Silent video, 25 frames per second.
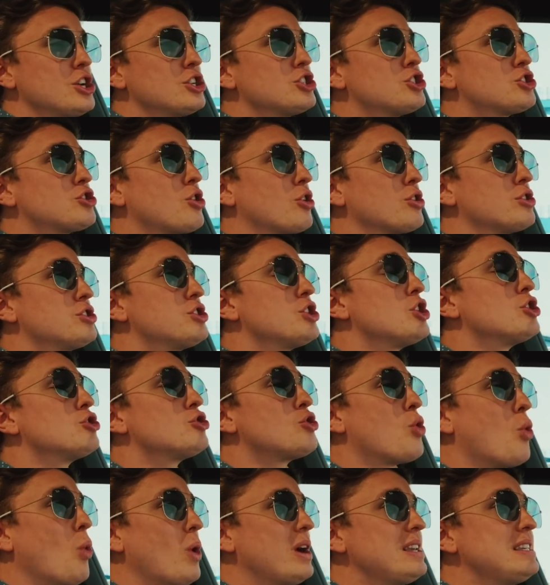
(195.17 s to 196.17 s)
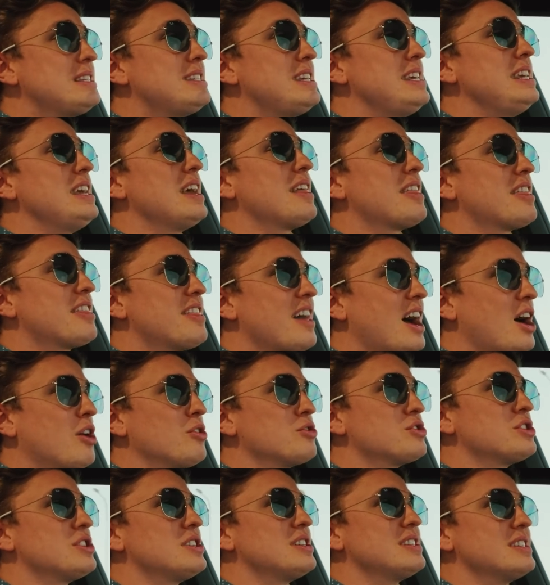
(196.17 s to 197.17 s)
starts
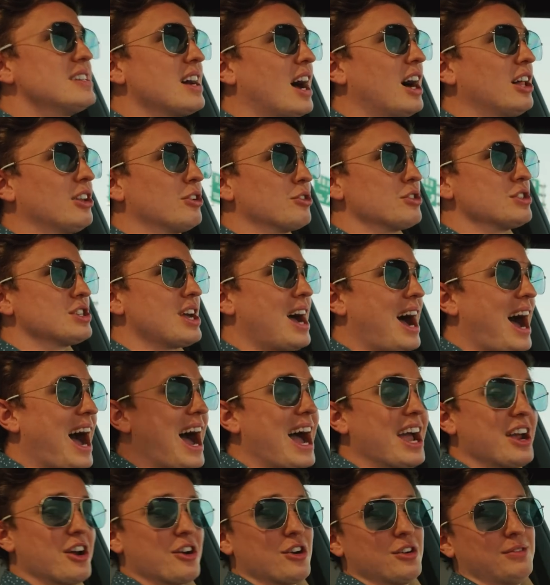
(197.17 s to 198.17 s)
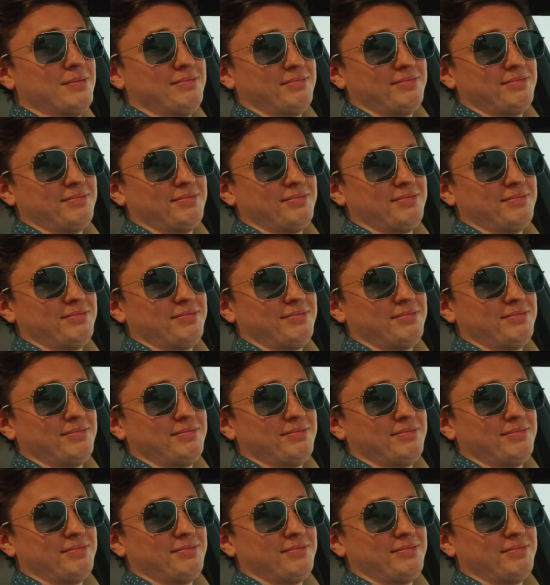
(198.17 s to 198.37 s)
$20,000 higher.